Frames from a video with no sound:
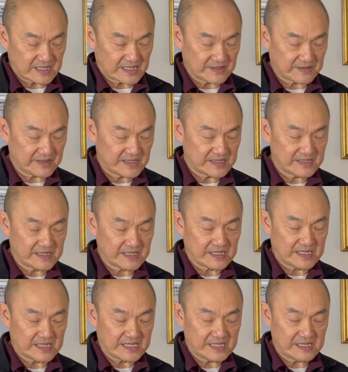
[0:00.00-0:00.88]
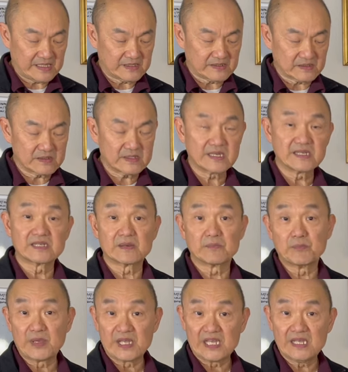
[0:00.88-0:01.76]
I think the heel is a
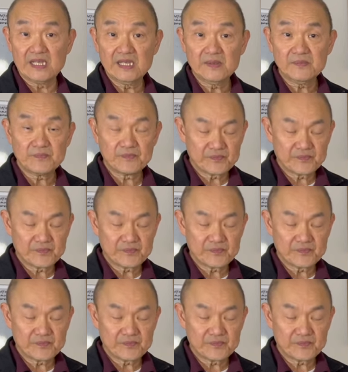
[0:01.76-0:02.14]
B.